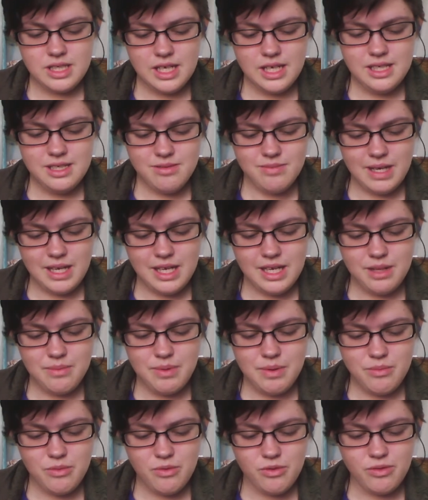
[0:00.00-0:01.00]
I need to make it a
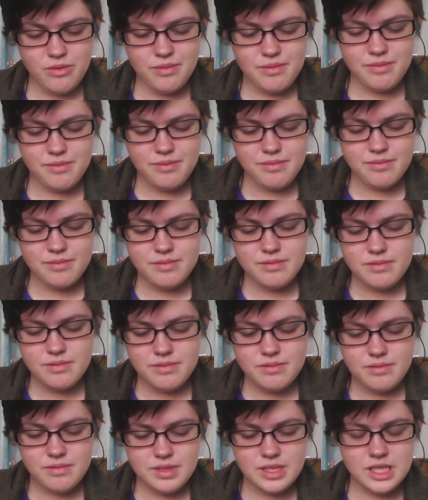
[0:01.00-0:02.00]
bit more
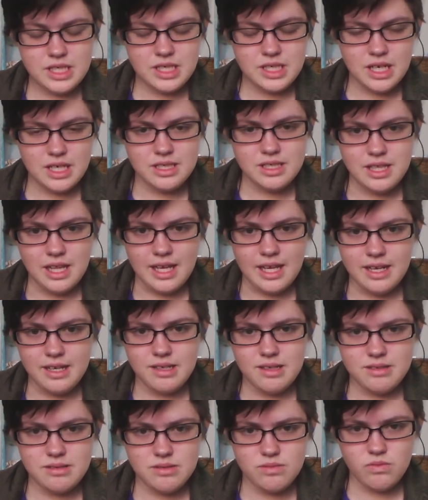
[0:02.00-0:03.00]
than just like
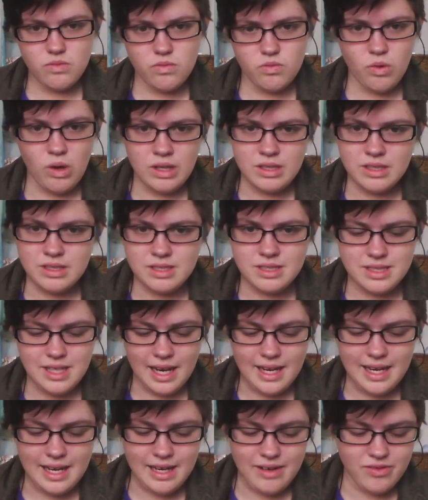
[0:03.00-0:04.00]
one
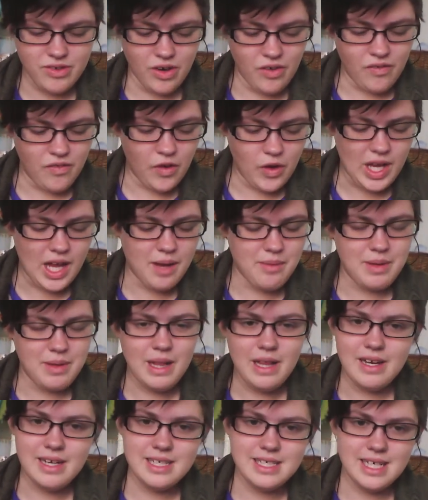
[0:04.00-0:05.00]
studying for a
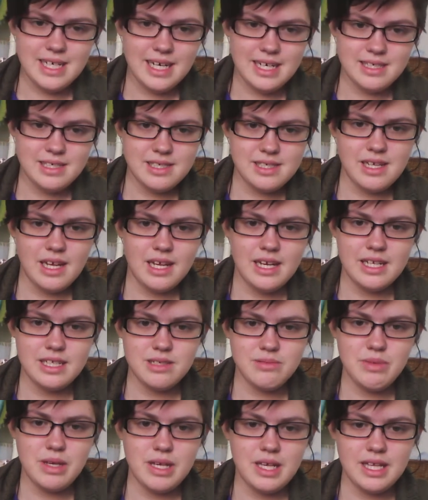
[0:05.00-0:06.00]
vocabulary test. I need
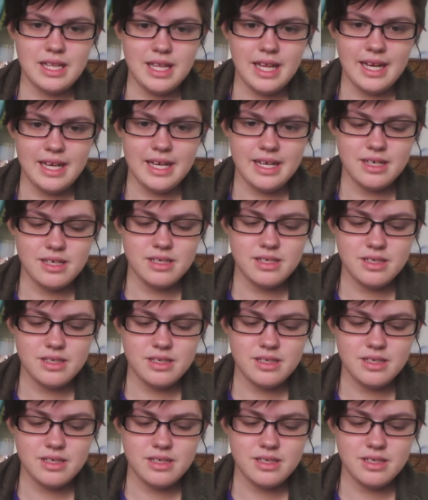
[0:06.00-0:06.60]
to make it like